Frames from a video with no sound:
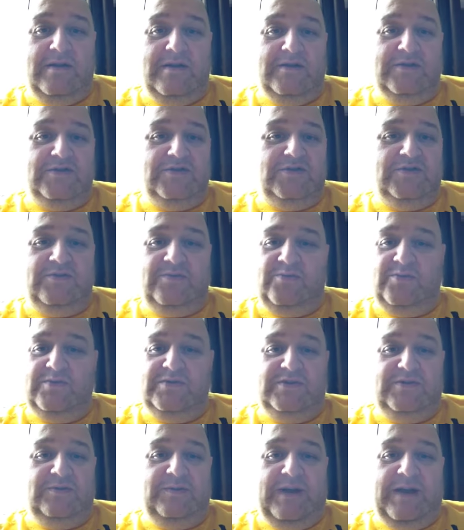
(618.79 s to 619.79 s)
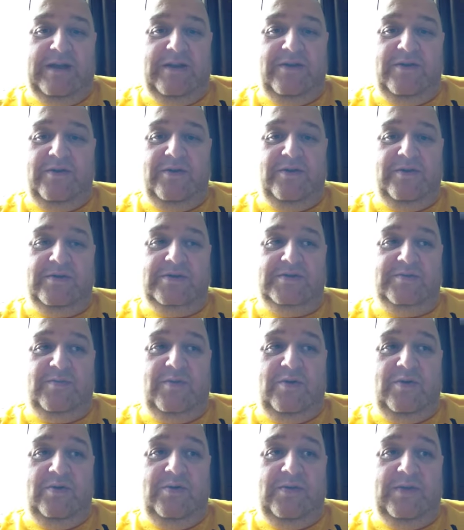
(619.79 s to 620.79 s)
stop sweating over the
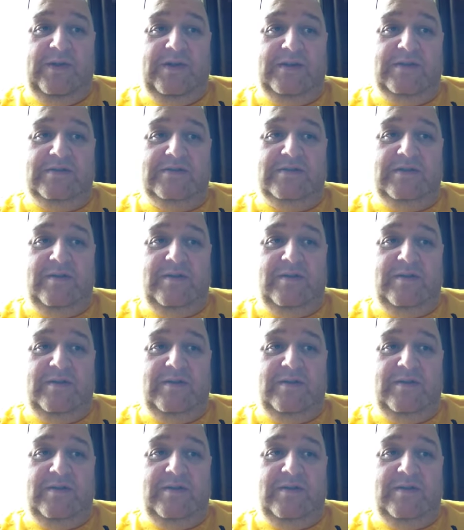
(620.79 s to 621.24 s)
small things.